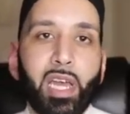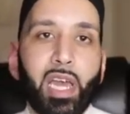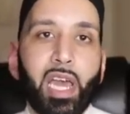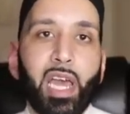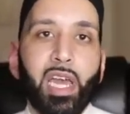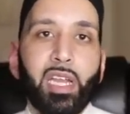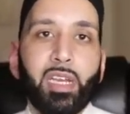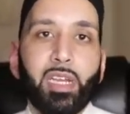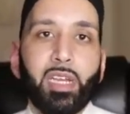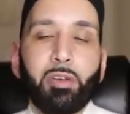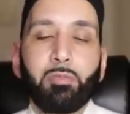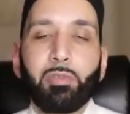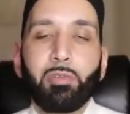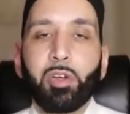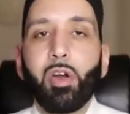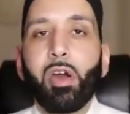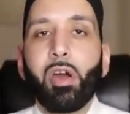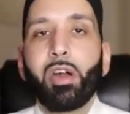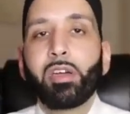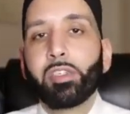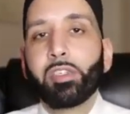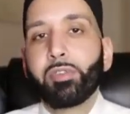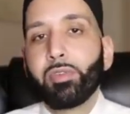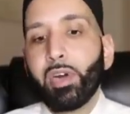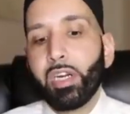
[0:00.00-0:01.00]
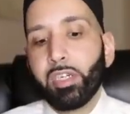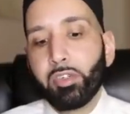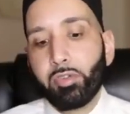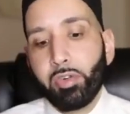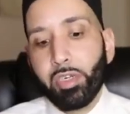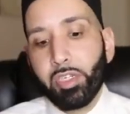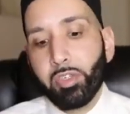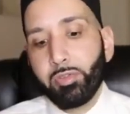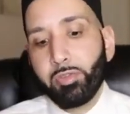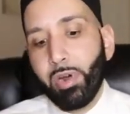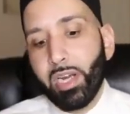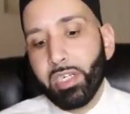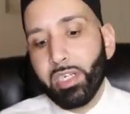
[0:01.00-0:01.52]
and in regards to our
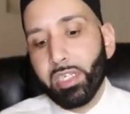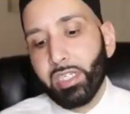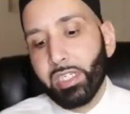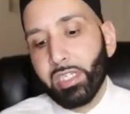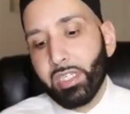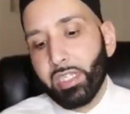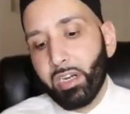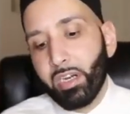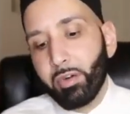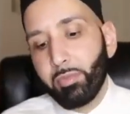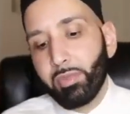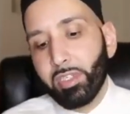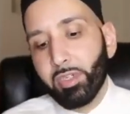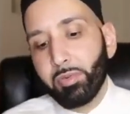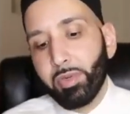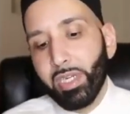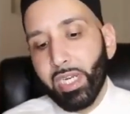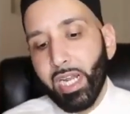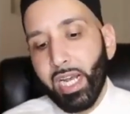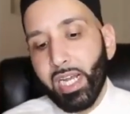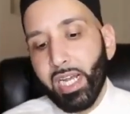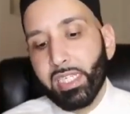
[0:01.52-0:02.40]
transgressions that are between